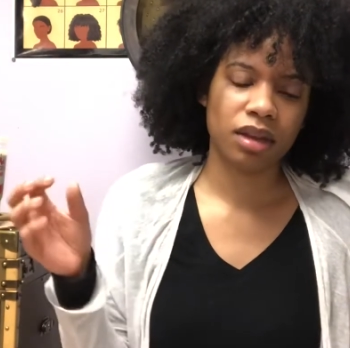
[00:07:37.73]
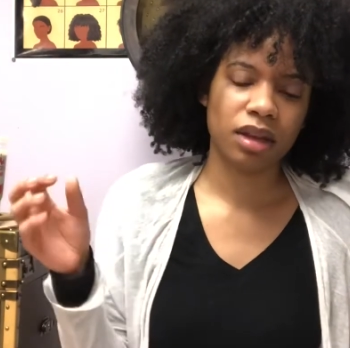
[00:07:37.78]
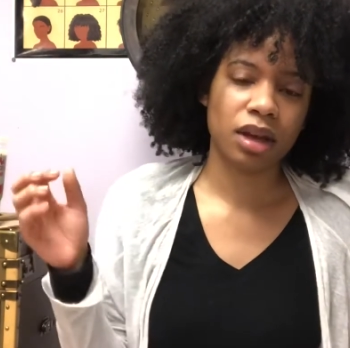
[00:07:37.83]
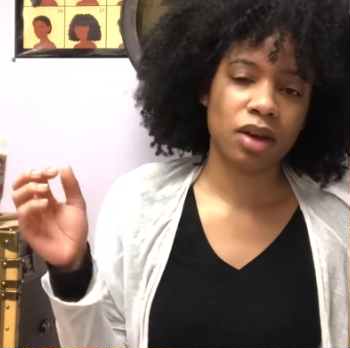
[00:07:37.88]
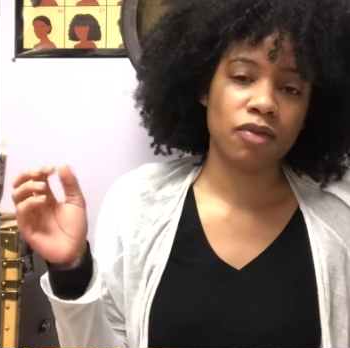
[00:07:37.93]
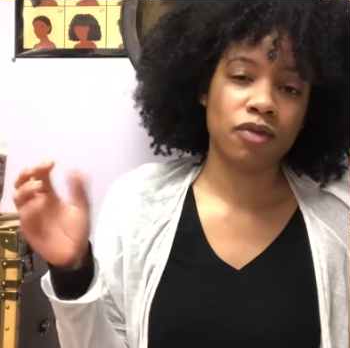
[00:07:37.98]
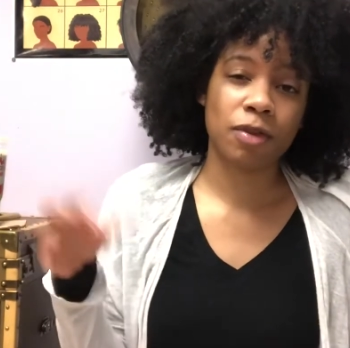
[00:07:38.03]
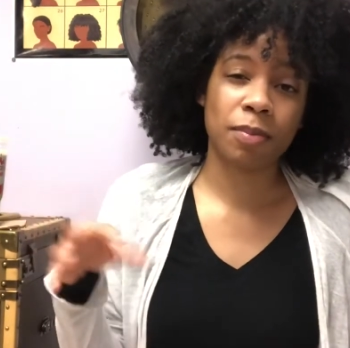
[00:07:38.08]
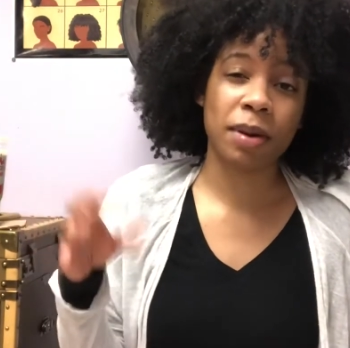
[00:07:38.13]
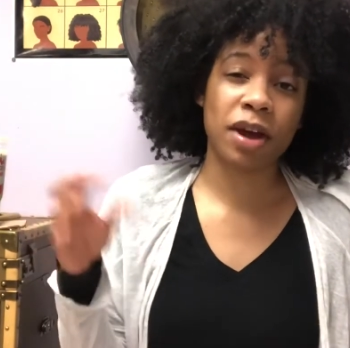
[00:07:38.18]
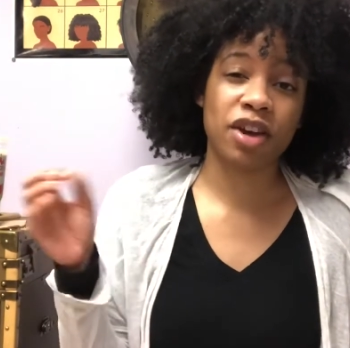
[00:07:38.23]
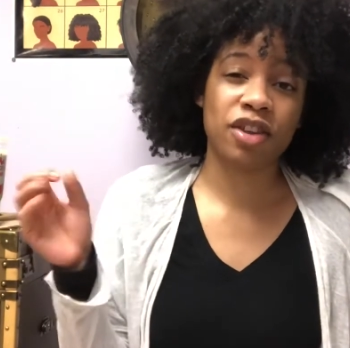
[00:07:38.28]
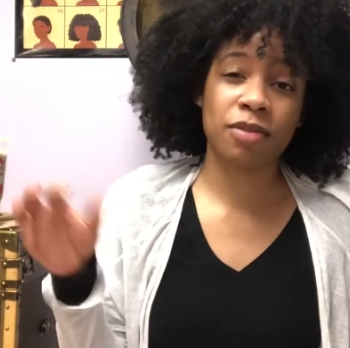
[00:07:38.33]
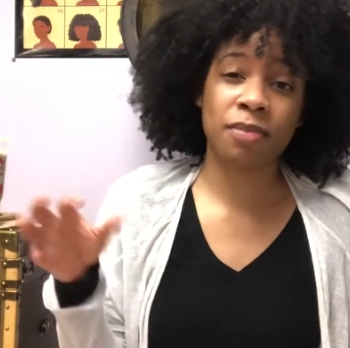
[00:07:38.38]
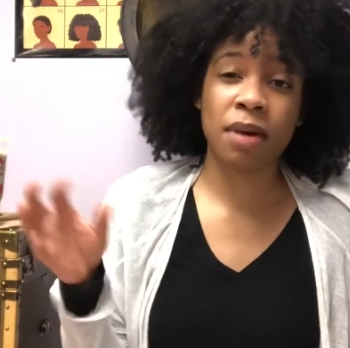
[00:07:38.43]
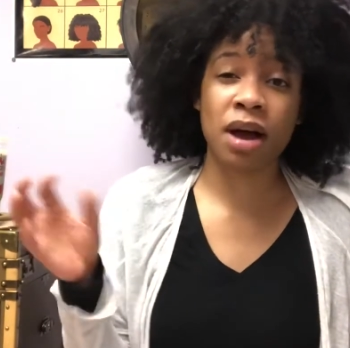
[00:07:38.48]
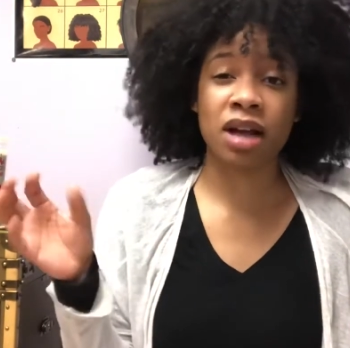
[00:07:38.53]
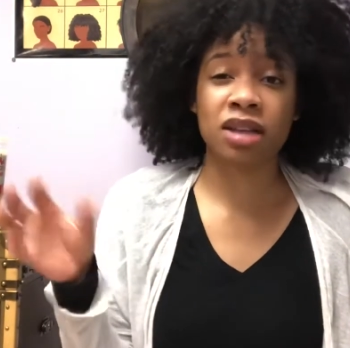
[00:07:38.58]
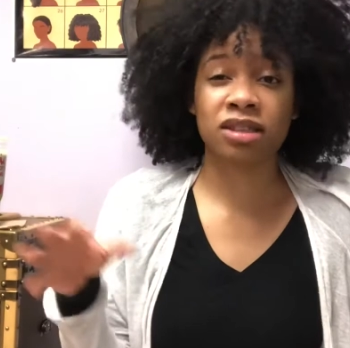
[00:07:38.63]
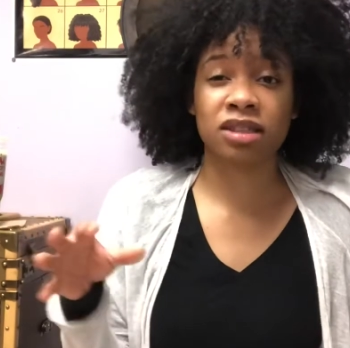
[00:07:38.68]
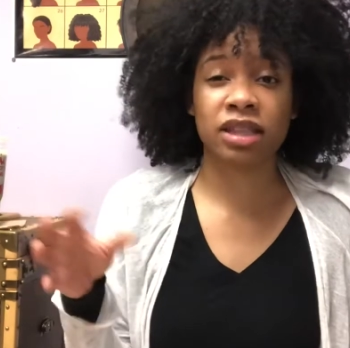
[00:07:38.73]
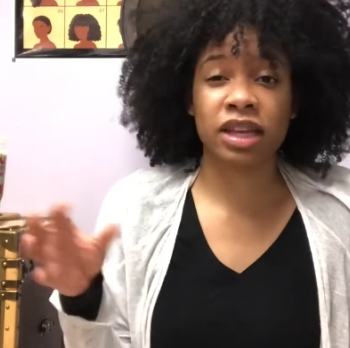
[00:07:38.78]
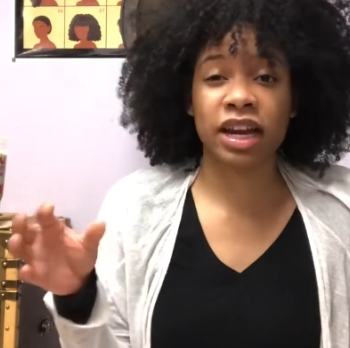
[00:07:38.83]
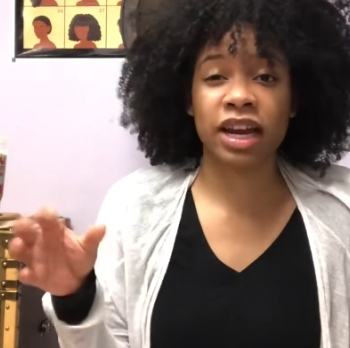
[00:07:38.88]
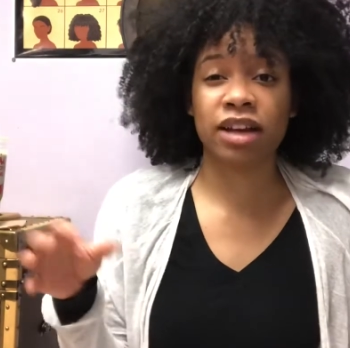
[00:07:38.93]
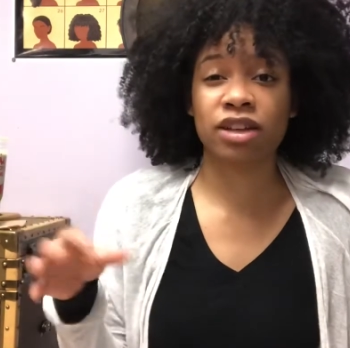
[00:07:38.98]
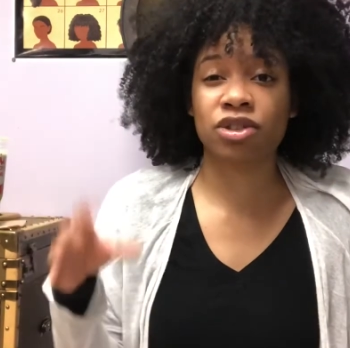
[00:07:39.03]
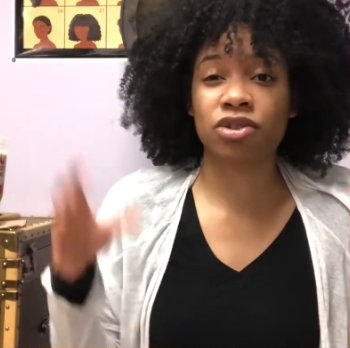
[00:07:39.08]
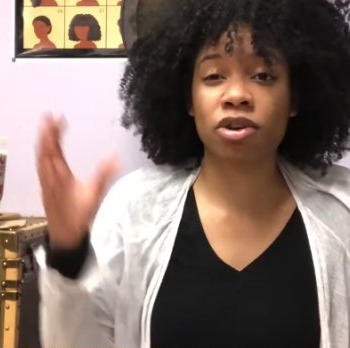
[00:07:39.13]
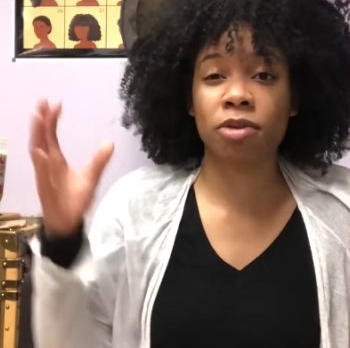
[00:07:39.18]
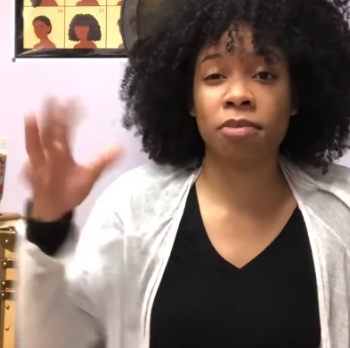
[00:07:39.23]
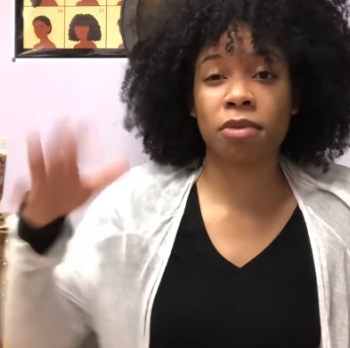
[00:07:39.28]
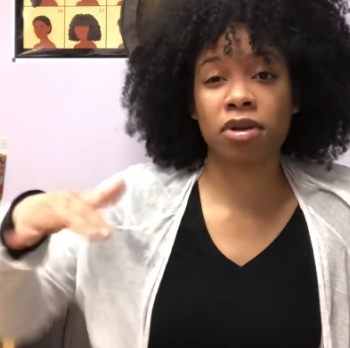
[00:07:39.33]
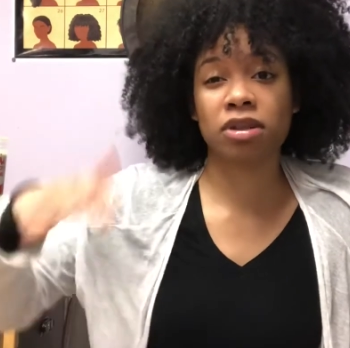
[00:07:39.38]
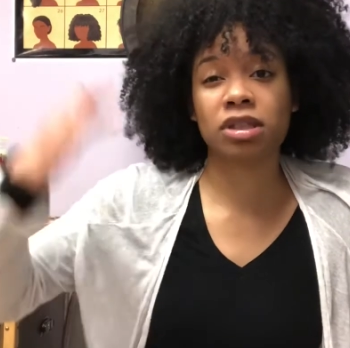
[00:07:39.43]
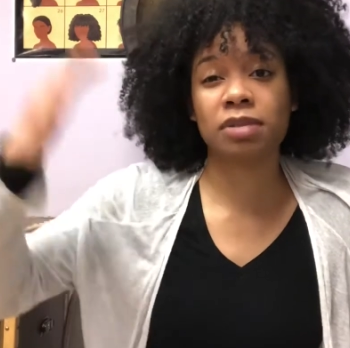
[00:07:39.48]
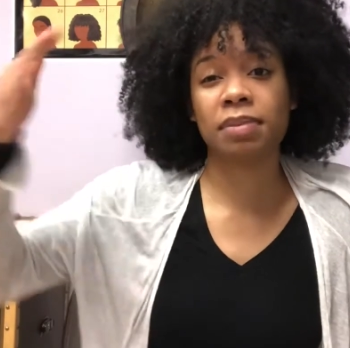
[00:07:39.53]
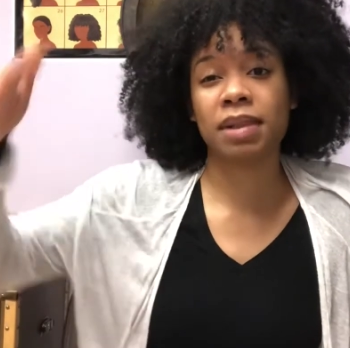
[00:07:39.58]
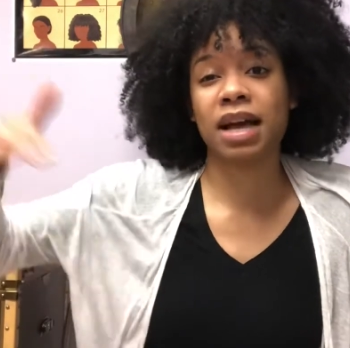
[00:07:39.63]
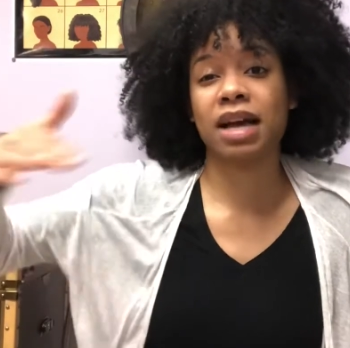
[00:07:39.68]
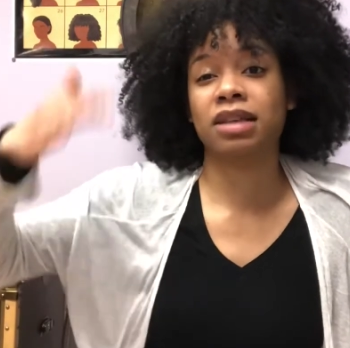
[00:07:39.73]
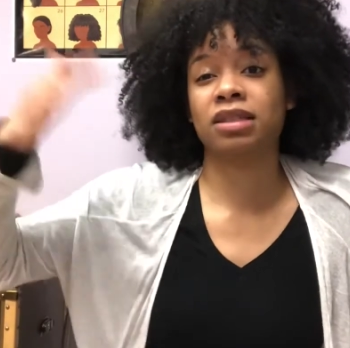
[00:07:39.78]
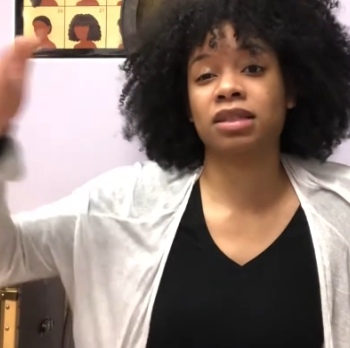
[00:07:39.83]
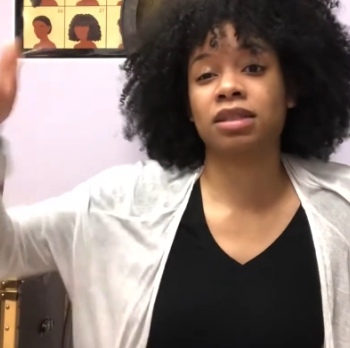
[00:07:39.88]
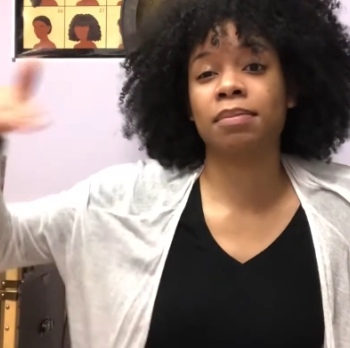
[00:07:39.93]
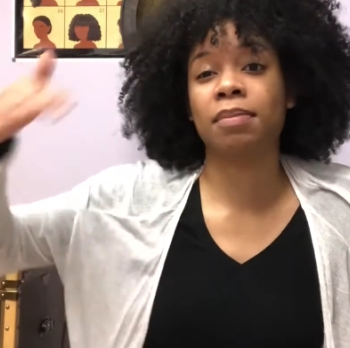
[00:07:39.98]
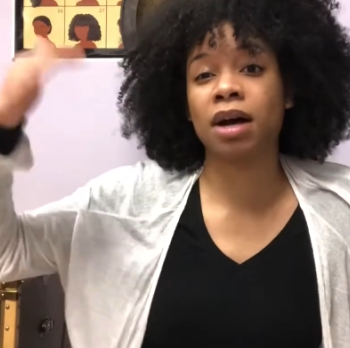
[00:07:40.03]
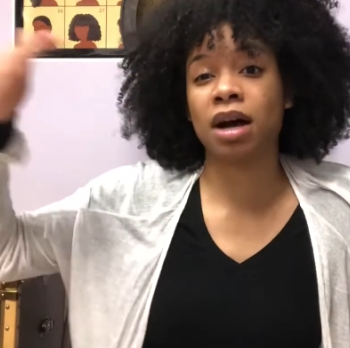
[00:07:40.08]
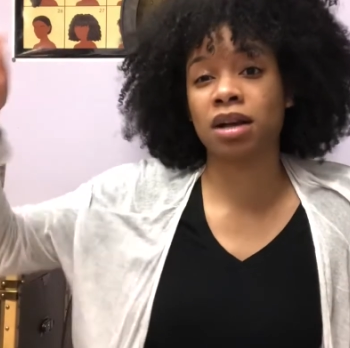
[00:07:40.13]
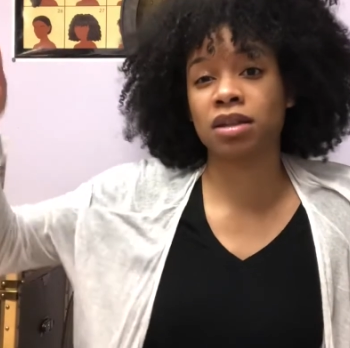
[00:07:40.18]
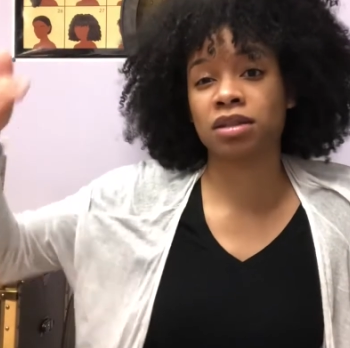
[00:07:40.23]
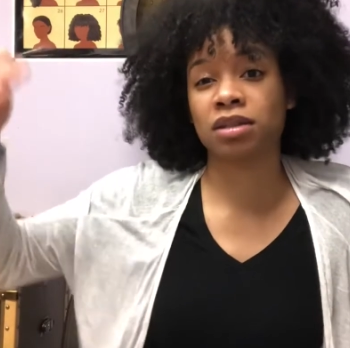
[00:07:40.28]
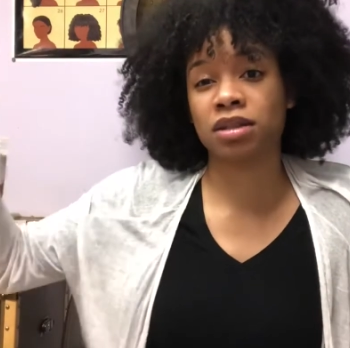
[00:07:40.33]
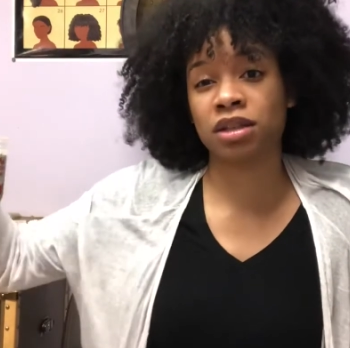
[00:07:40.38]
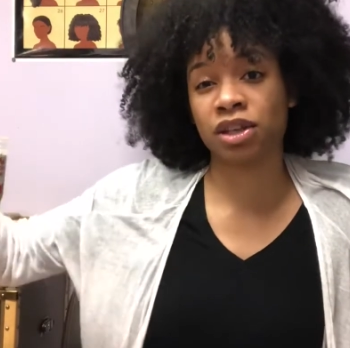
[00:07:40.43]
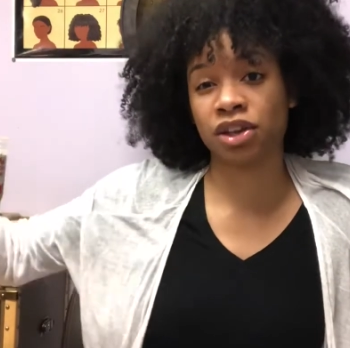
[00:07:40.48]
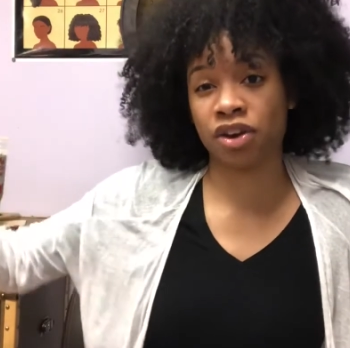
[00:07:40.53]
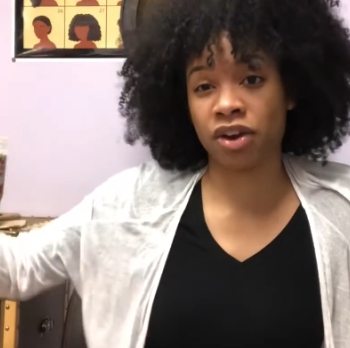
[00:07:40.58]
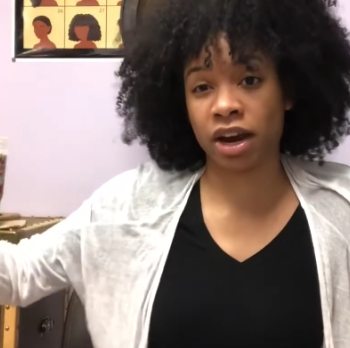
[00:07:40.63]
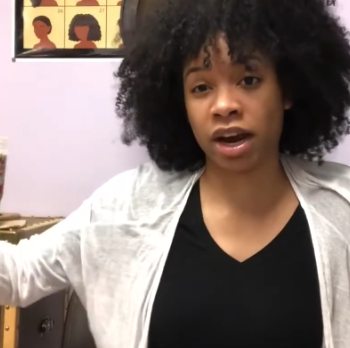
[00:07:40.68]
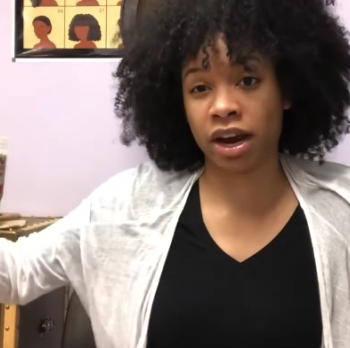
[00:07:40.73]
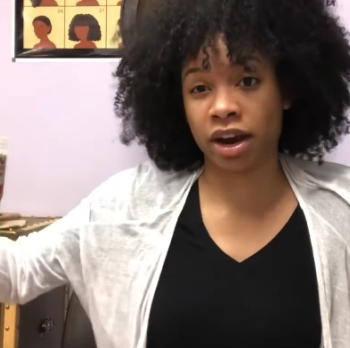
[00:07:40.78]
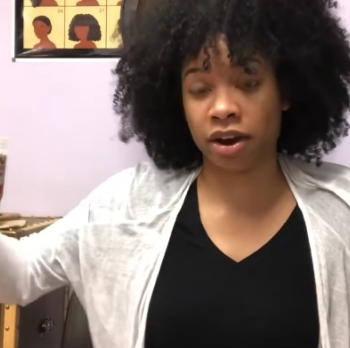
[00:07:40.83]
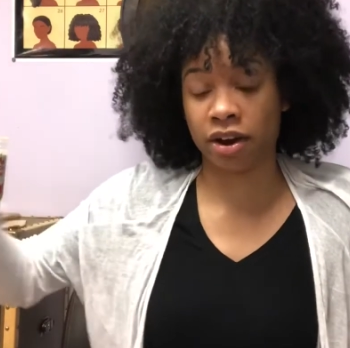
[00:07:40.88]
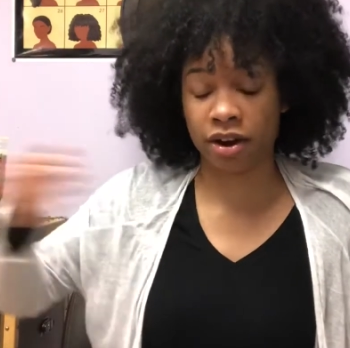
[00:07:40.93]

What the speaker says: repair the bonds in the hair, so it multiplies the bonds in your hair.